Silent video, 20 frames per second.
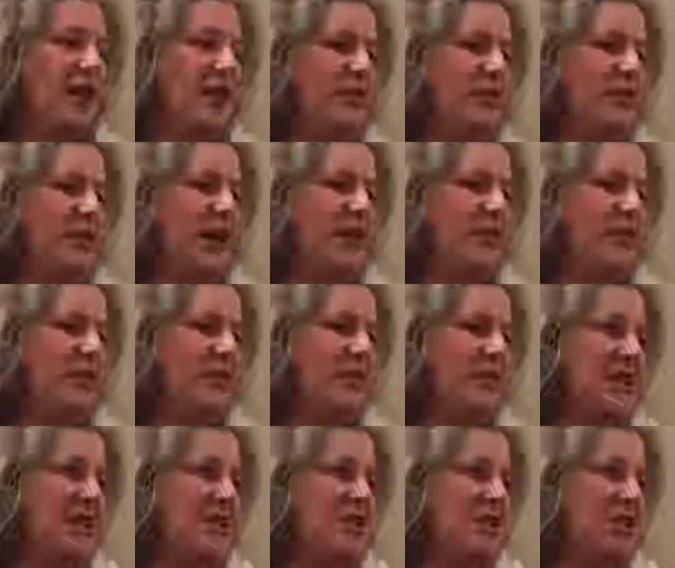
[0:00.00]
I've been
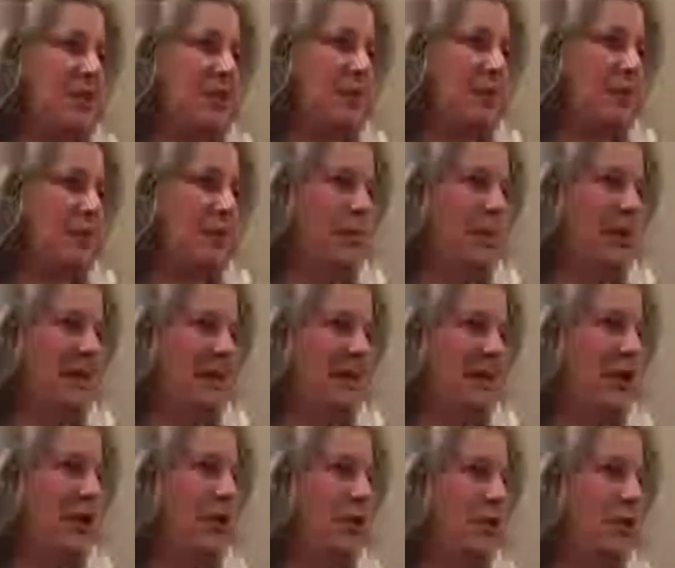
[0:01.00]
teaching
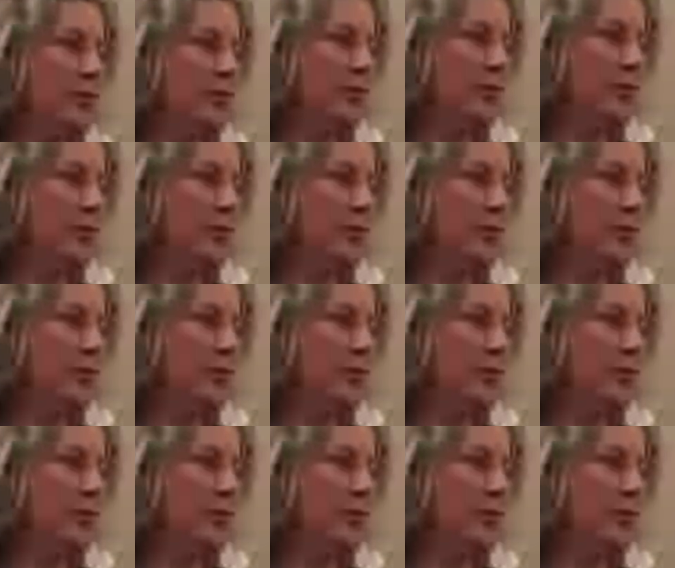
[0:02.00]
myself.